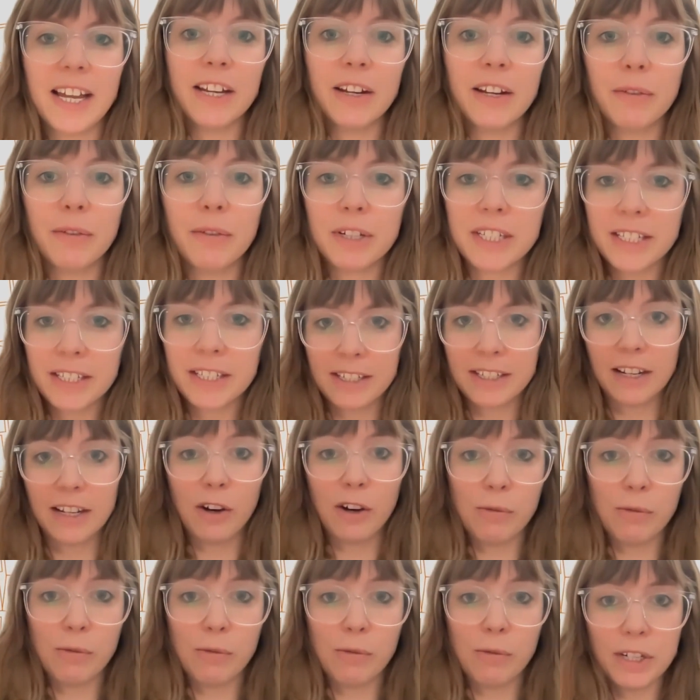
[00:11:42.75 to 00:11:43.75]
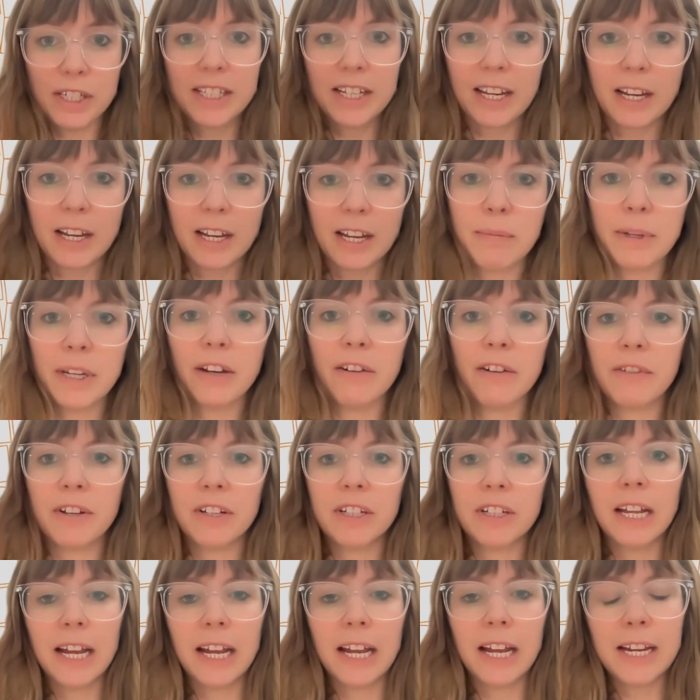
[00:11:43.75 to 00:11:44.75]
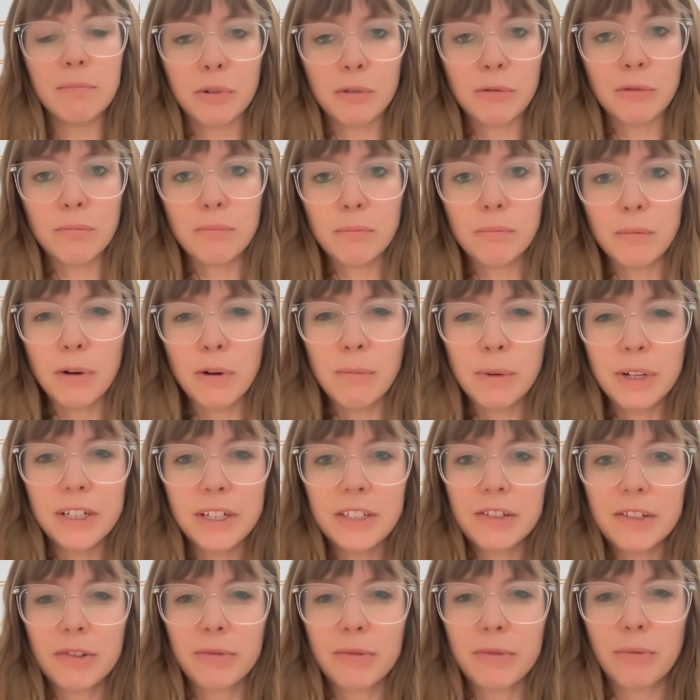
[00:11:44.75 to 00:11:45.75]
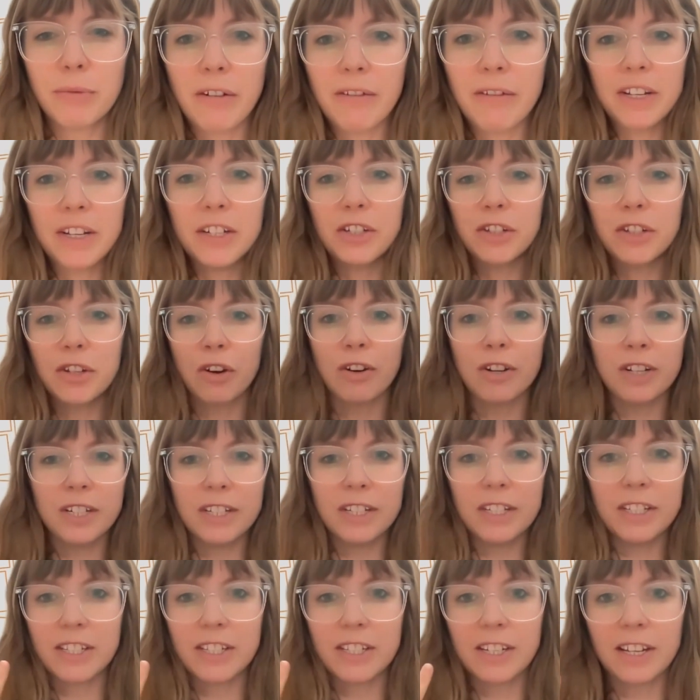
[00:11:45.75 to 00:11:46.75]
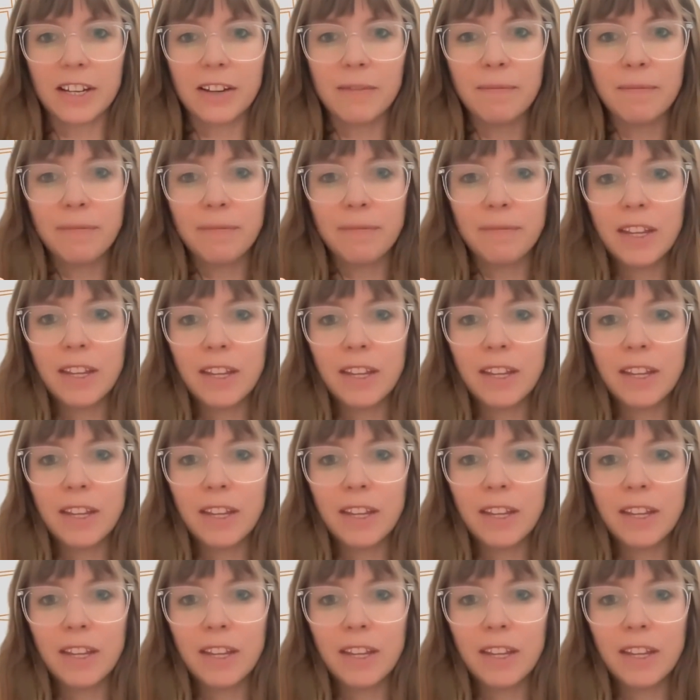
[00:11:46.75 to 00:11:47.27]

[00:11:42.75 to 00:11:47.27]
and it was almost like a bit of a light bulb moment where it joins the